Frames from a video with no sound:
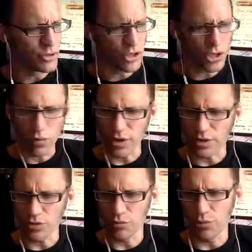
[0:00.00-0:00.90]
just
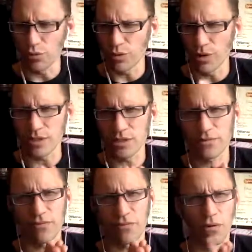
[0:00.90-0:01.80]
working through pull requests
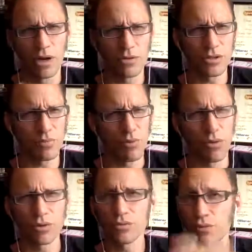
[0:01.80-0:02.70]
for local
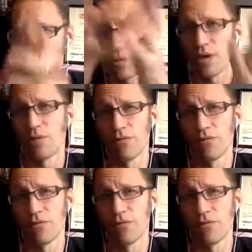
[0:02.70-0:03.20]
support, which we had one